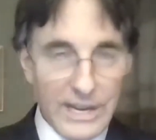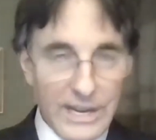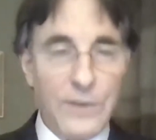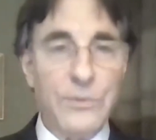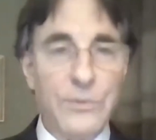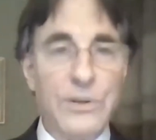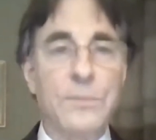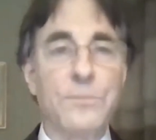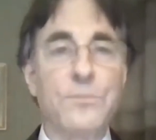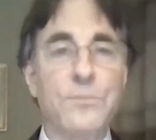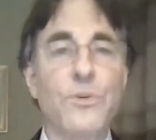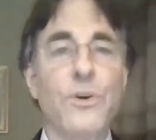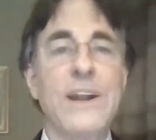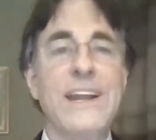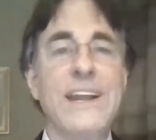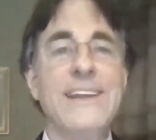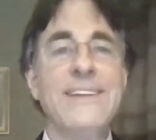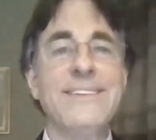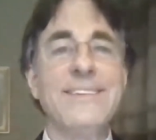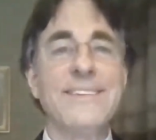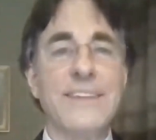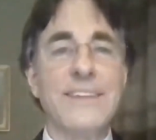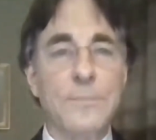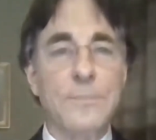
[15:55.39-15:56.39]
and we
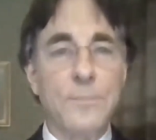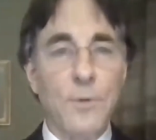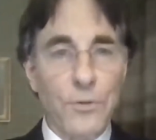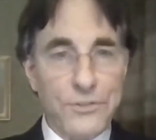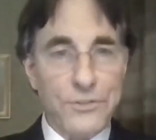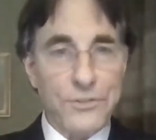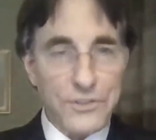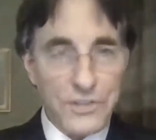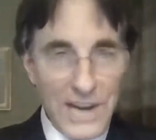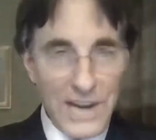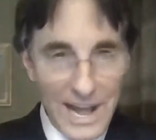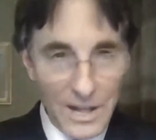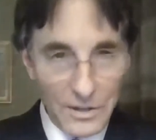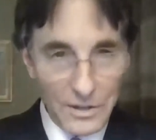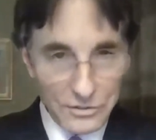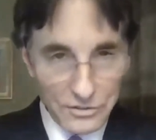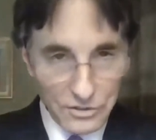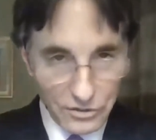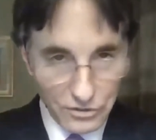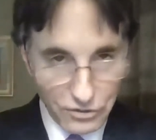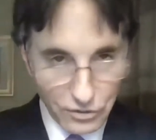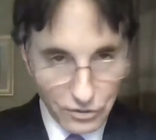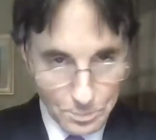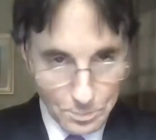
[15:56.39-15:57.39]
embrace both
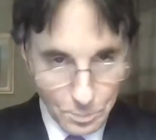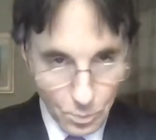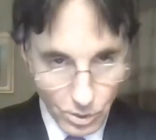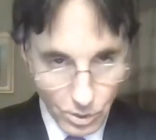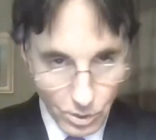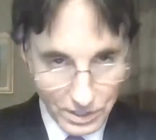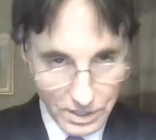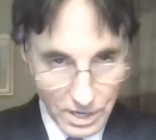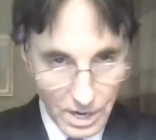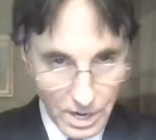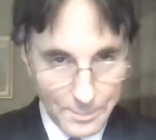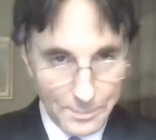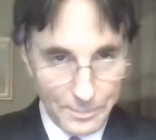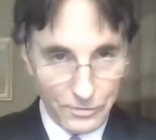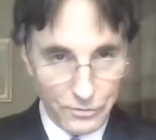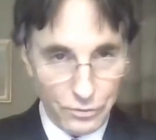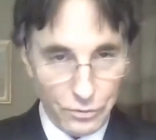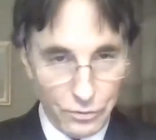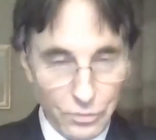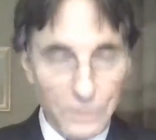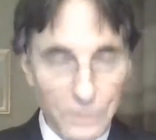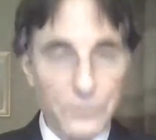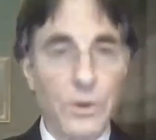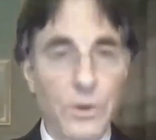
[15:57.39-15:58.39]
challenge and support in our
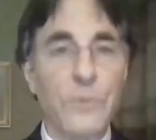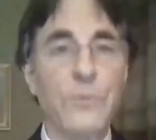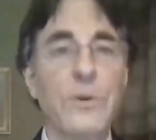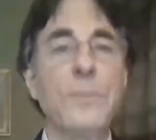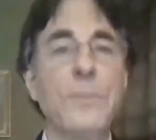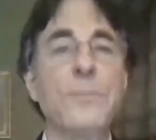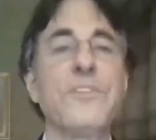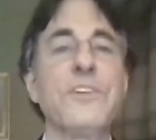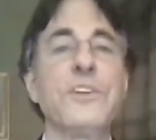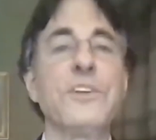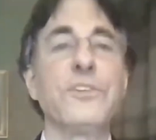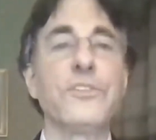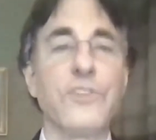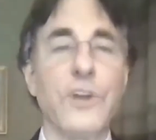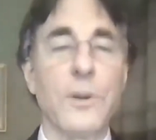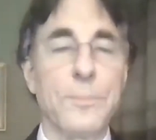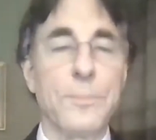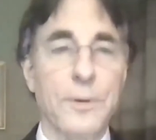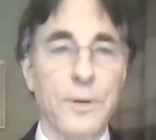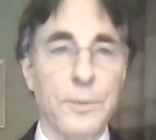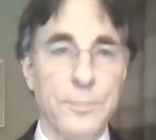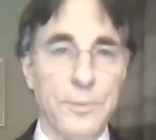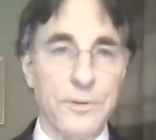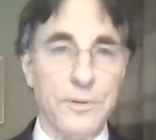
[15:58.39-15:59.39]
pursuit of what we feel is our
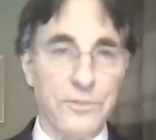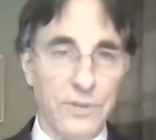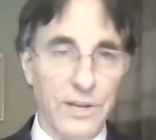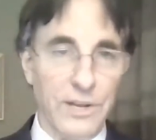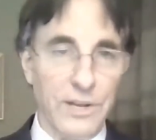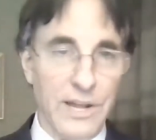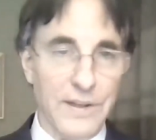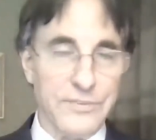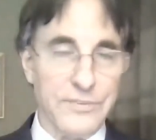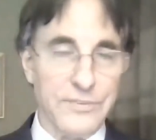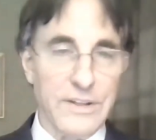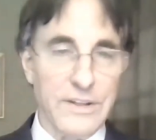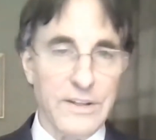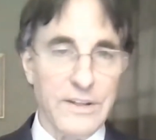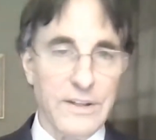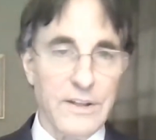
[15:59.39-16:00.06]
purpose in life,